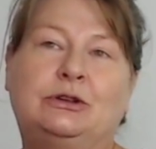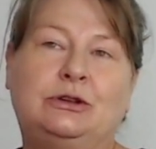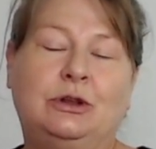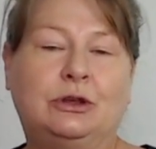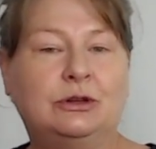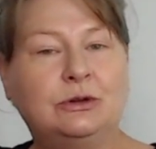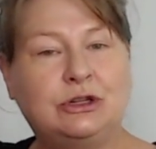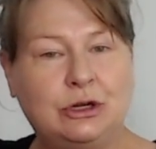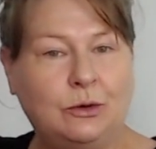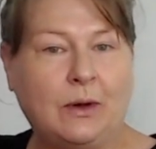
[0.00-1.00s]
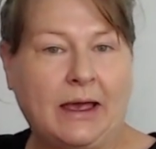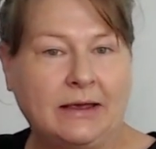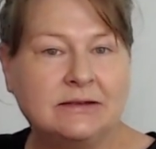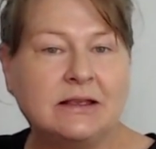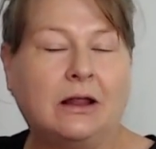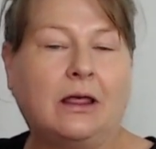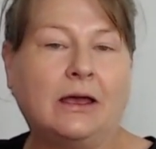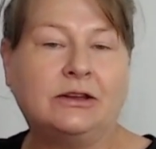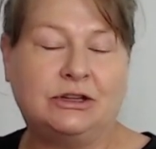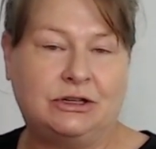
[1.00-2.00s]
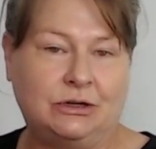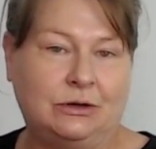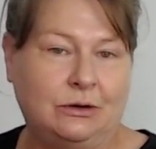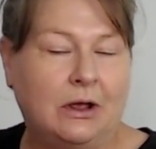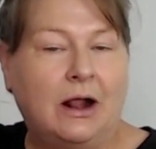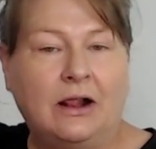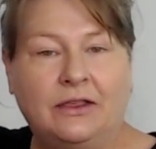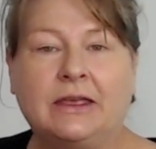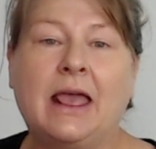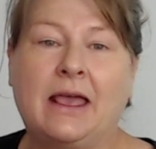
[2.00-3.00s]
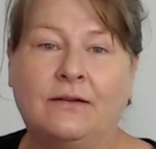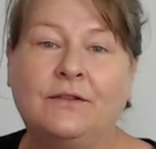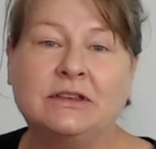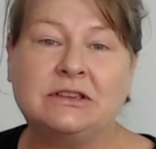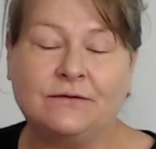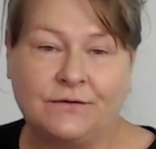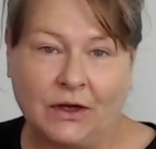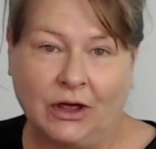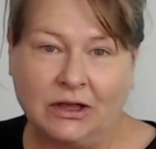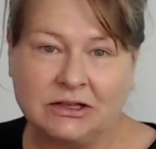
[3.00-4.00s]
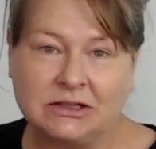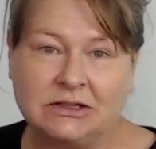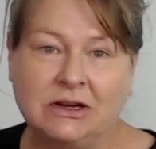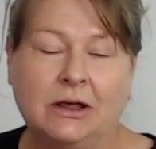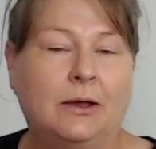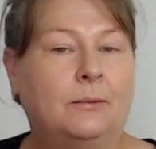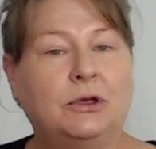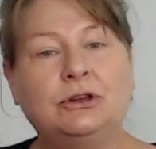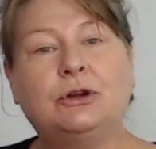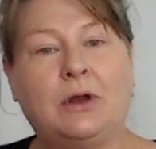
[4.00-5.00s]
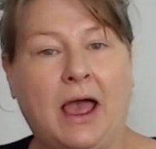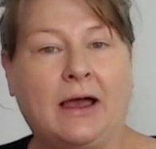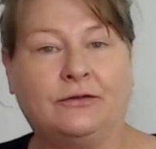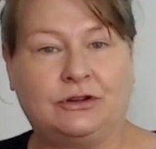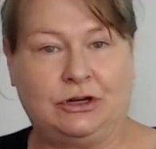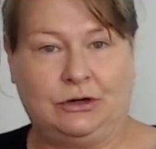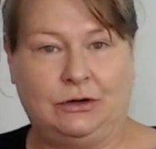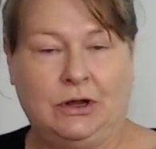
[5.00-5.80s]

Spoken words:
you can do it 2 ways. I like to do the canvas first, but you don't have to.